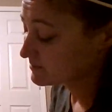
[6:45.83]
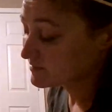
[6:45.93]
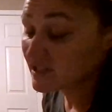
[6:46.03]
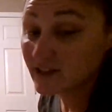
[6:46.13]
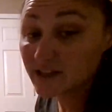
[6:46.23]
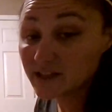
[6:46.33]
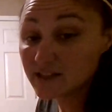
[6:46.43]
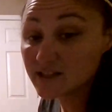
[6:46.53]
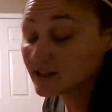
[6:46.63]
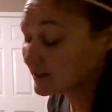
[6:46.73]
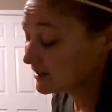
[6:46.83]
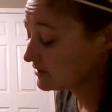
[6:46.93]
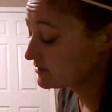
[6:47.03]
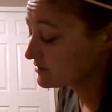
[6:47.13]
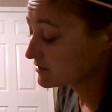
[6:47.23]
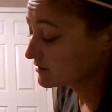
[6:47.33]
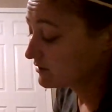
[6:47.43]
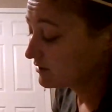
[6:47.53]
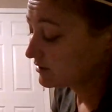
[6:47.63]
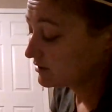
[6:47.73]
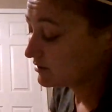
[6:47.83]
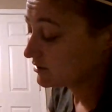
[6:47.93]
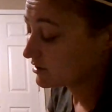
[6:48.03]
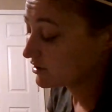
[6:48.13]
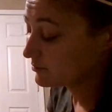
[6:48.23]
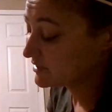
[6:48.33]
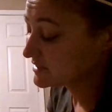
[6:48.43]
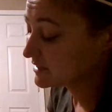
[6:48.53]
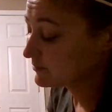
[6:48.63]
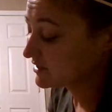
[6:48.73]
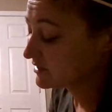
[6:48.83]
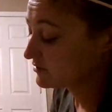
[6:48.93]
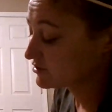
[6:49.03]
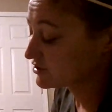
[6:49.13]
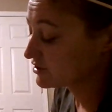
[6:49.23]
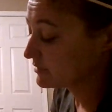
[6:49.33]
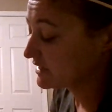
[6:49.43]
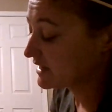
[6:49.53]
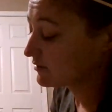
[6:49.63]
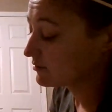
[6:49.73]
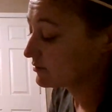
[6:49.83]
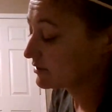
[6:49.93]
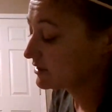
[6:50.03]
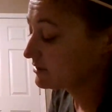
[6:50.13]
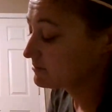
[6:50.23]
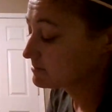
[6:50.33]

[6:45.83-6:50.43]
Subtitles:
And then his legs are going to be the same thing. They're just going to be out, okay?